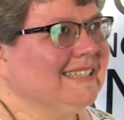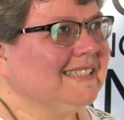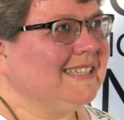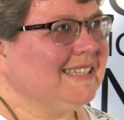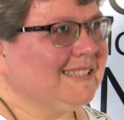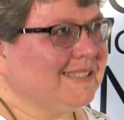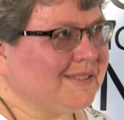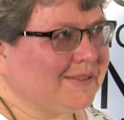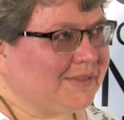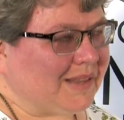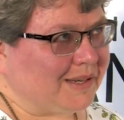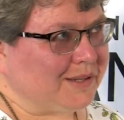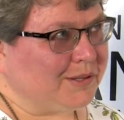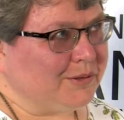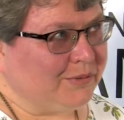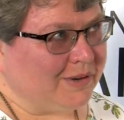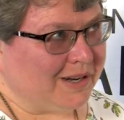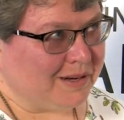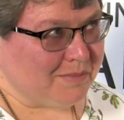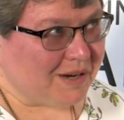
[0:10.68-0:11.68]
Yes, thank you
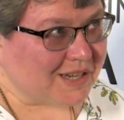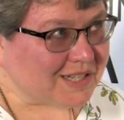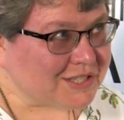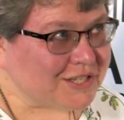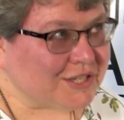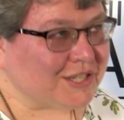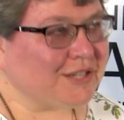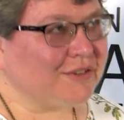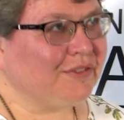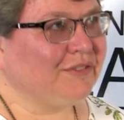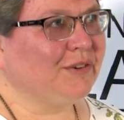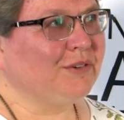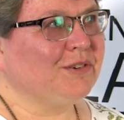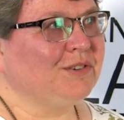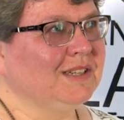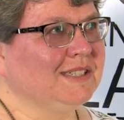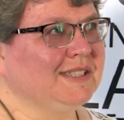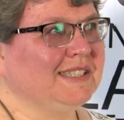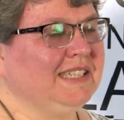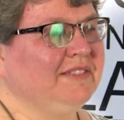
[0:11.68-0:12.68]
very much for
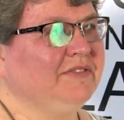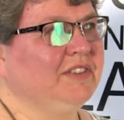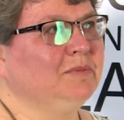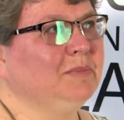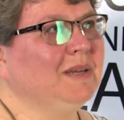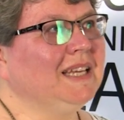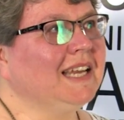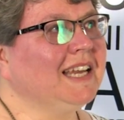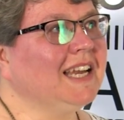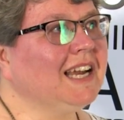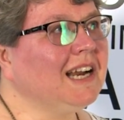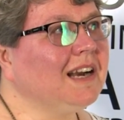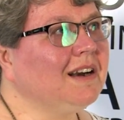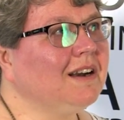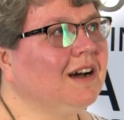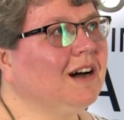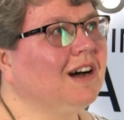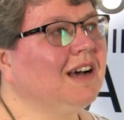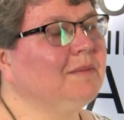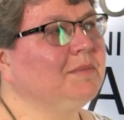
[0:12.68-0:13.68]
receiving me here.
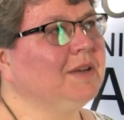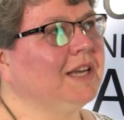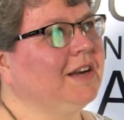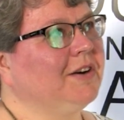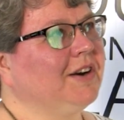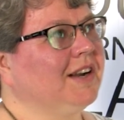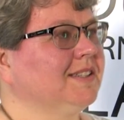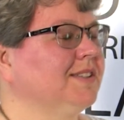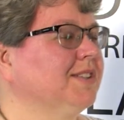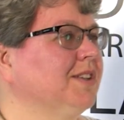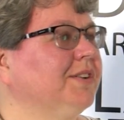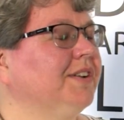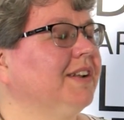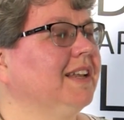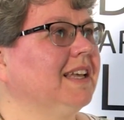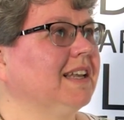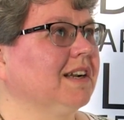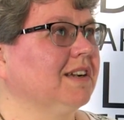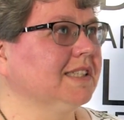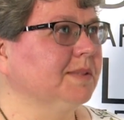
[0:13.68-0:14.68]
I'm here as an
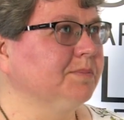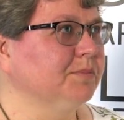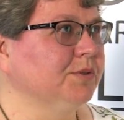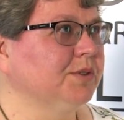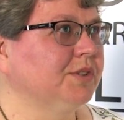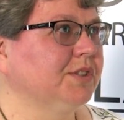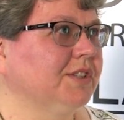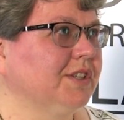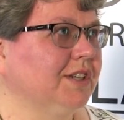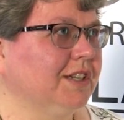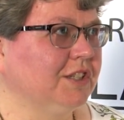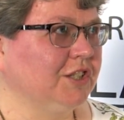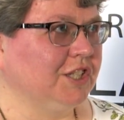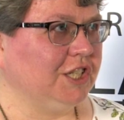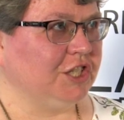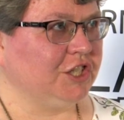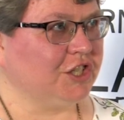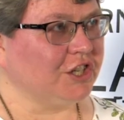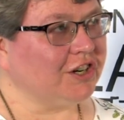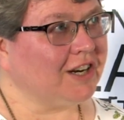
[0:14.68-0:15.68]
Erasmus
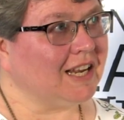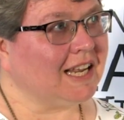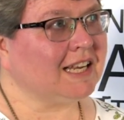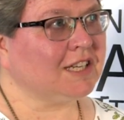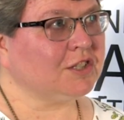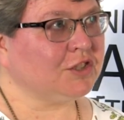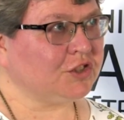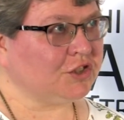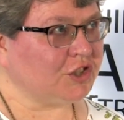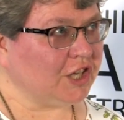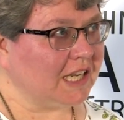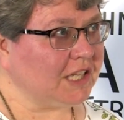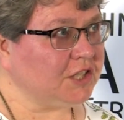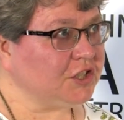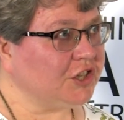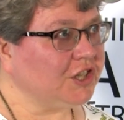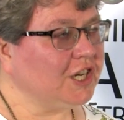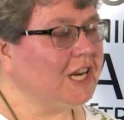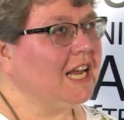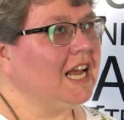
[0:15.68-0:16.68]
teacher
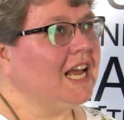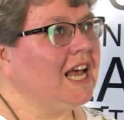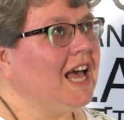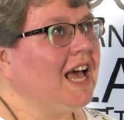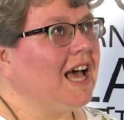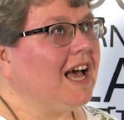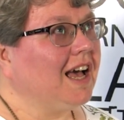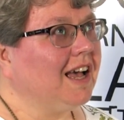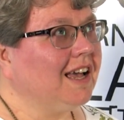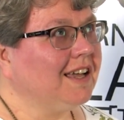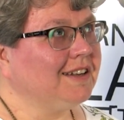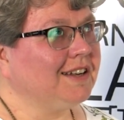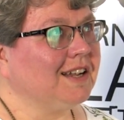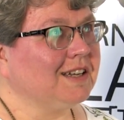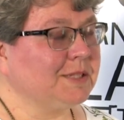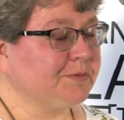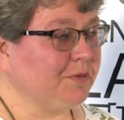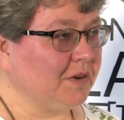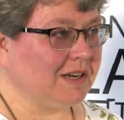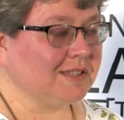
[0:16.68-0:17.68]
exchange. And
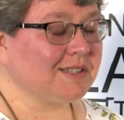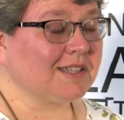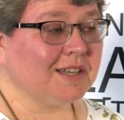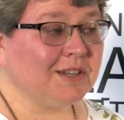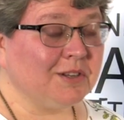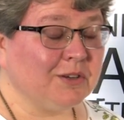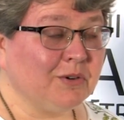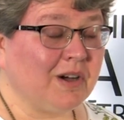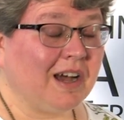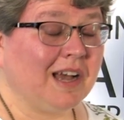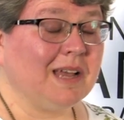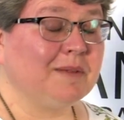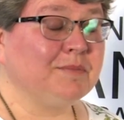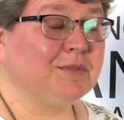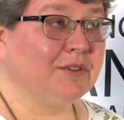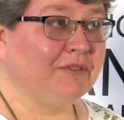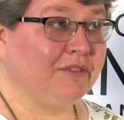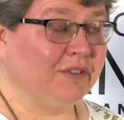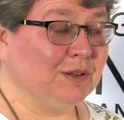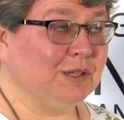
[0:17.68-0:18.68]
as far as I know, I'm
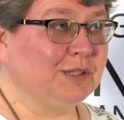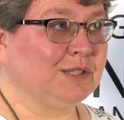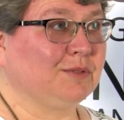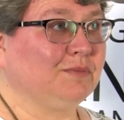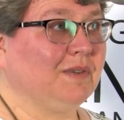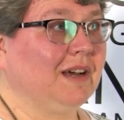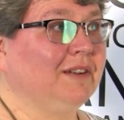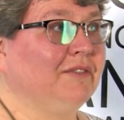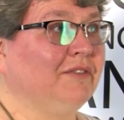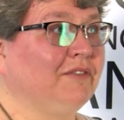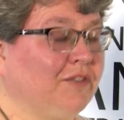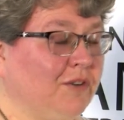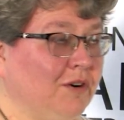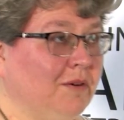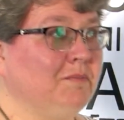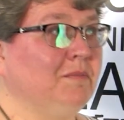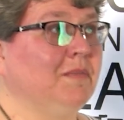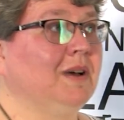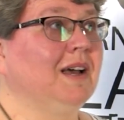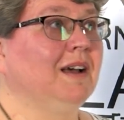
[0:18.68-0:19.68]
the first one
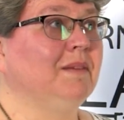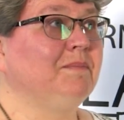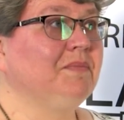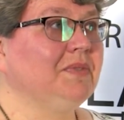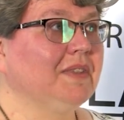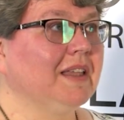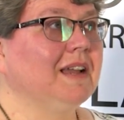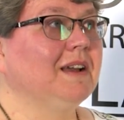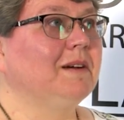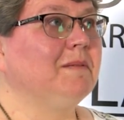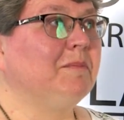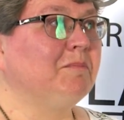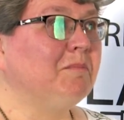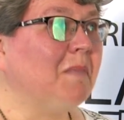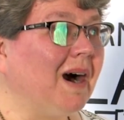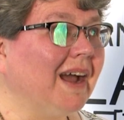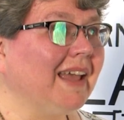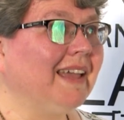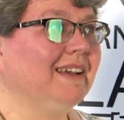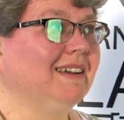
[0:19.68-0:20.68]
from
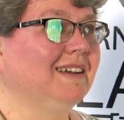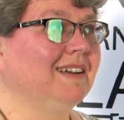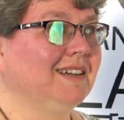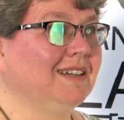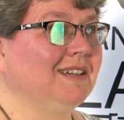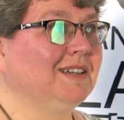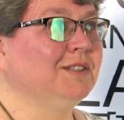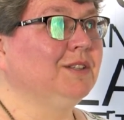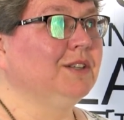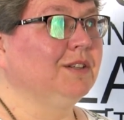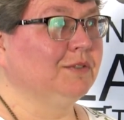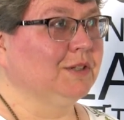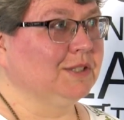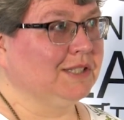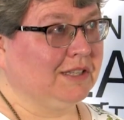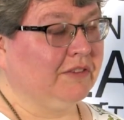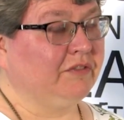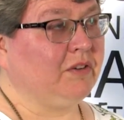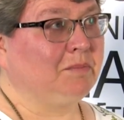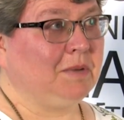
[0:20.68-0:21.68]
my
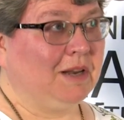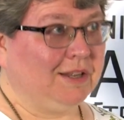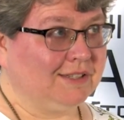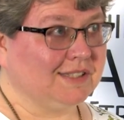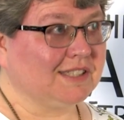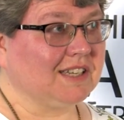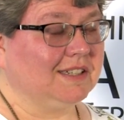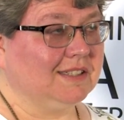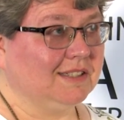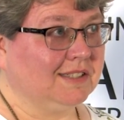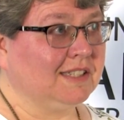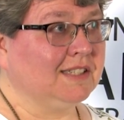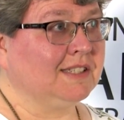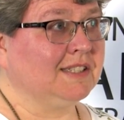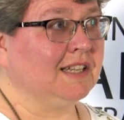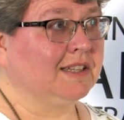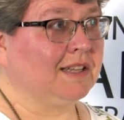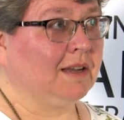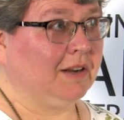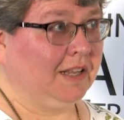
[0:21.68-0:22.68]
University of Applied Sciences
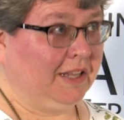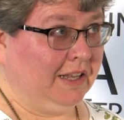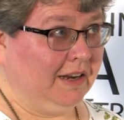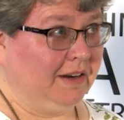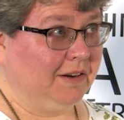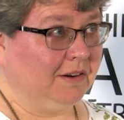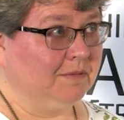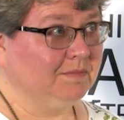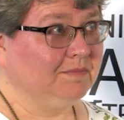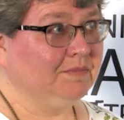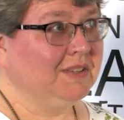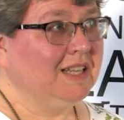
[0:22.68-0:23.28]
that are here now.